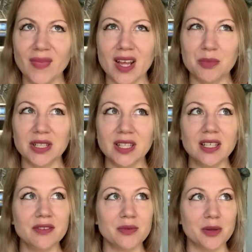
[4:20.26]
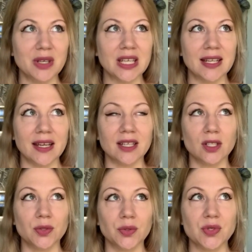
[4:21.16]
I believe my Make 9
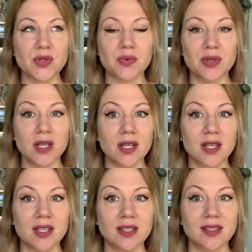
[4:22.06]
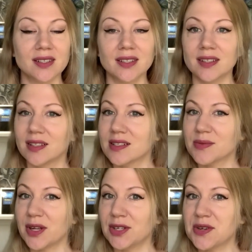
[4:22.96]
includes 3
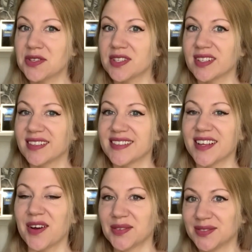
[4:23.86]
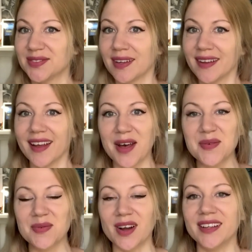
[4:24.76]
sweaters. So
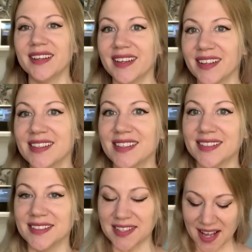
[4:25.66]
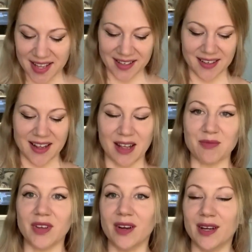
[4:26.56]
1 is done, and I am
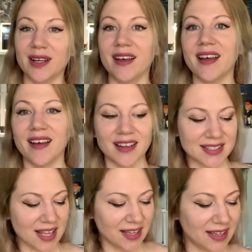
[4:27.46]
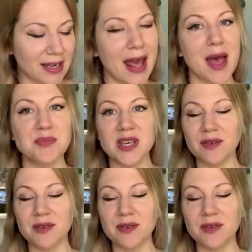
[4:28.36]
very excited and happy.